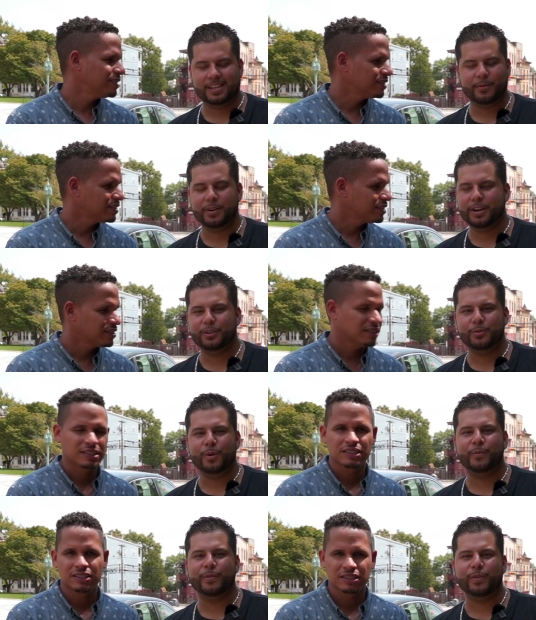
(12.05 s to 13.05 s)
Speaker 1: Today we're gonna
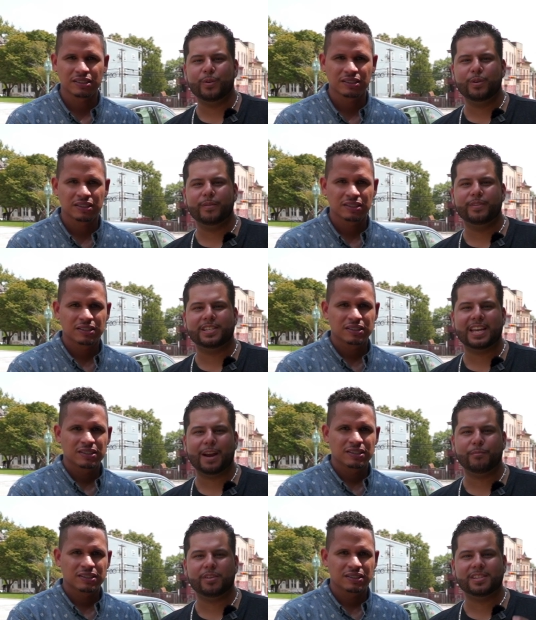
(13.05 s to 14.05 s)
do a review of the
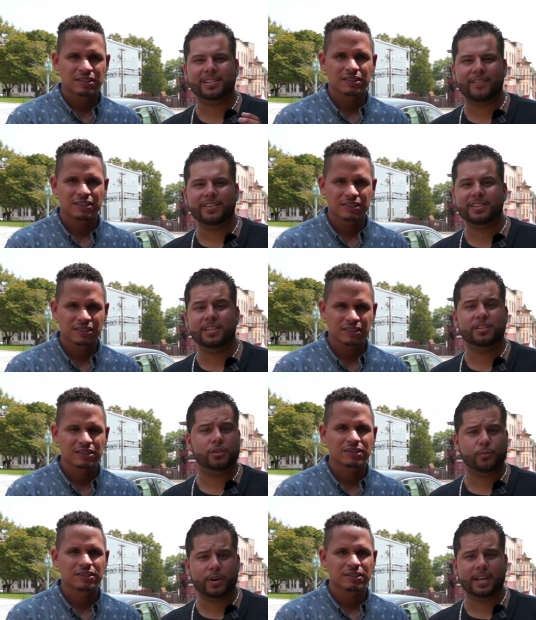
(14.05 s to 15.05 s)
Tamron 17
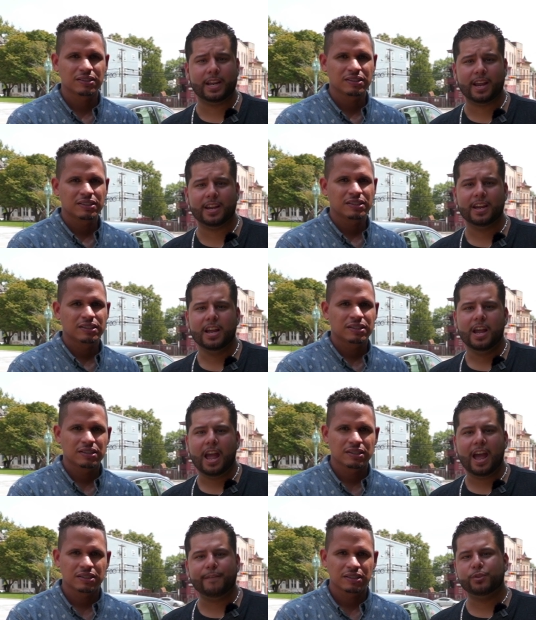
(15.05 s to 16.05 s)
to 28
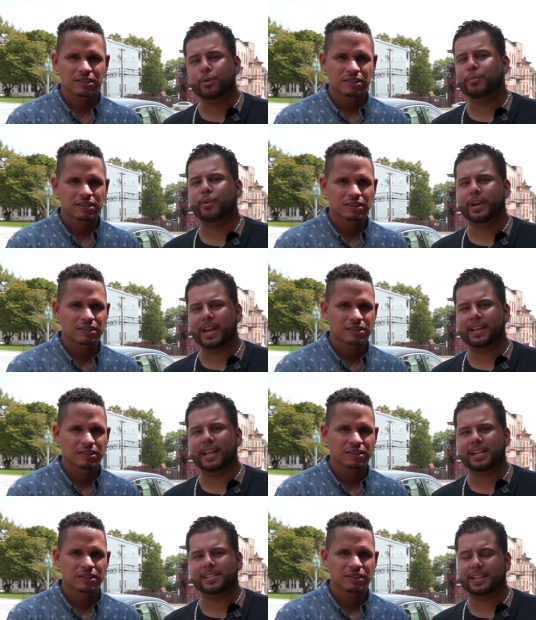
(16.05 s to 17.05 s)
f2.8
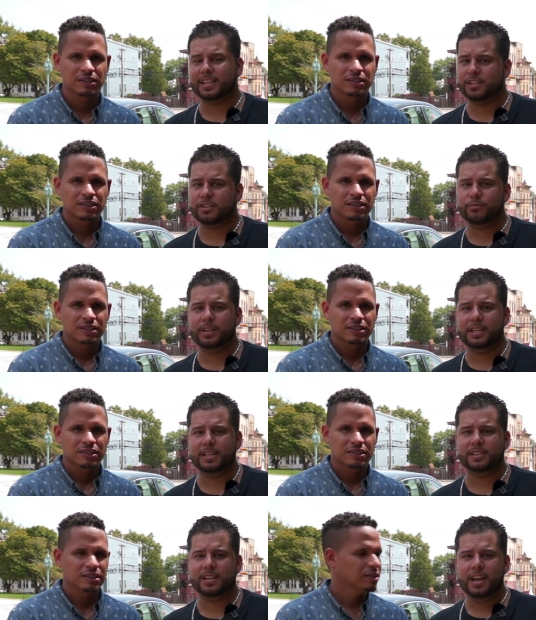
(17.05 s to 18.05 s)
lens that they just
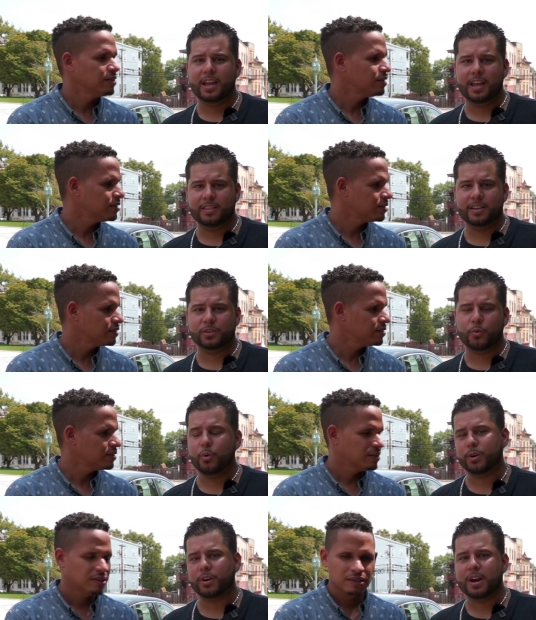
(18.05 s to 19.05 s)
released in this
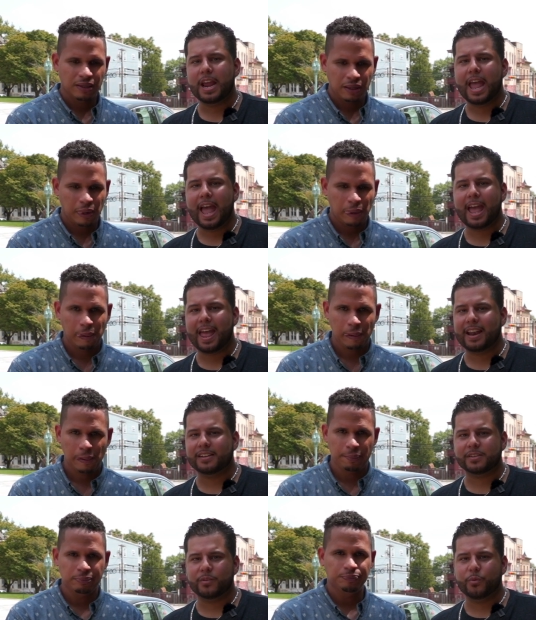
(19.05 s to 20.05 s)
quarter.
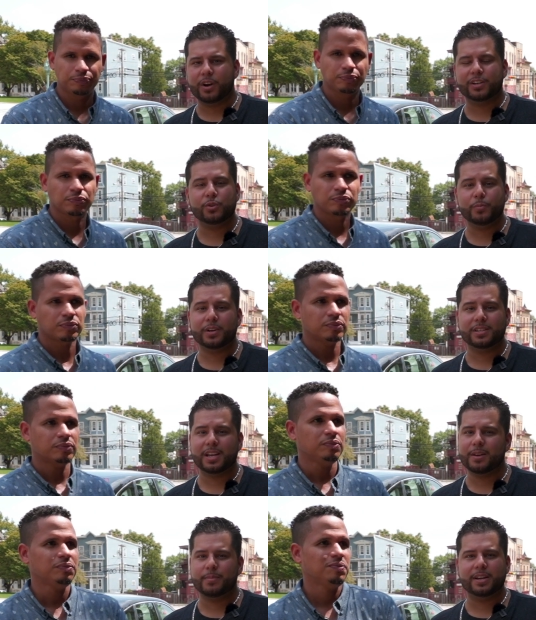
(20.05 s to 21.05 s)
And we're super
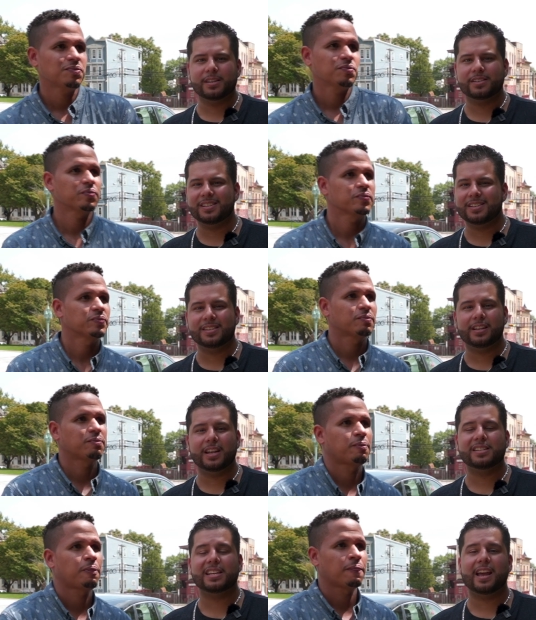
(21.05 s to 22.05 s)
excited because this is the
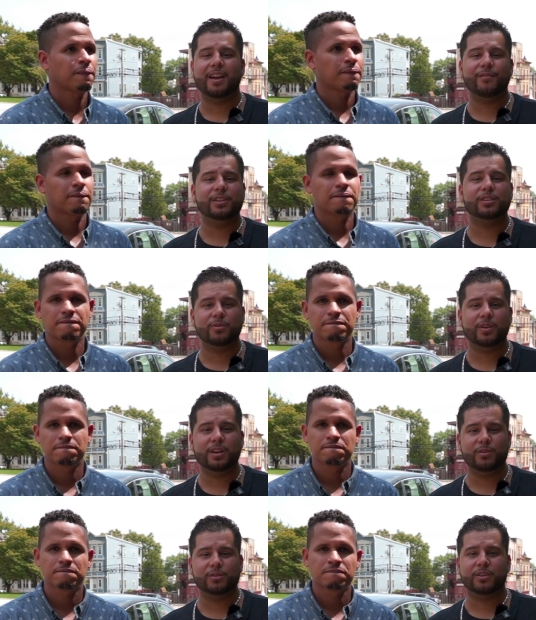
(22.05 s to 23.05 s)
lens that every
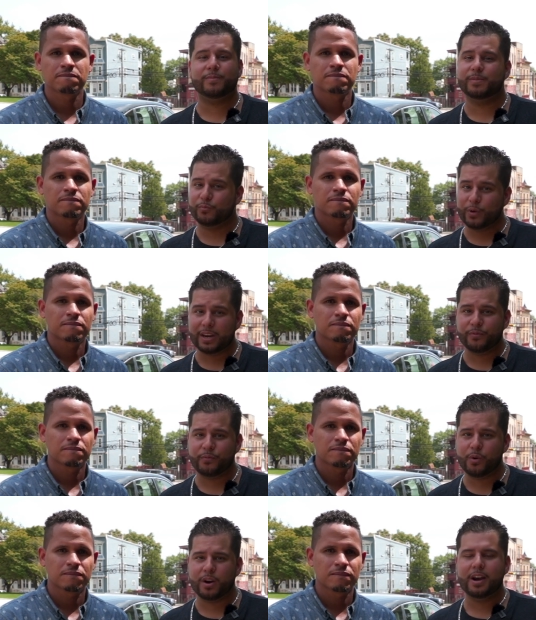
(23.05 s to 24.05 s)
Sony user have been waiting
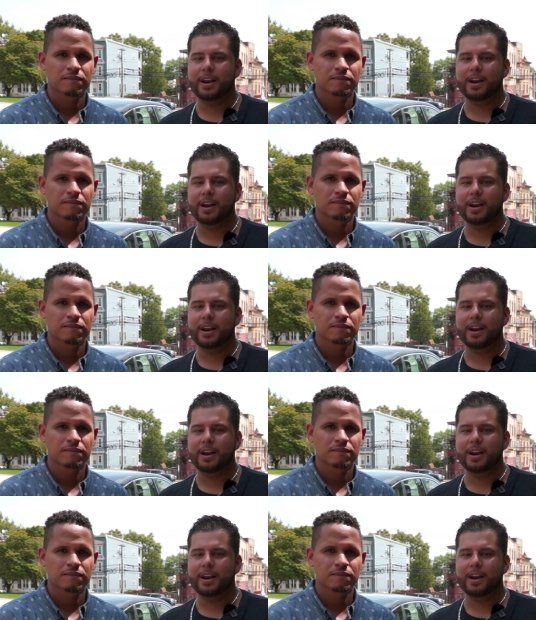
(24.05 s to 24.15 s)
for.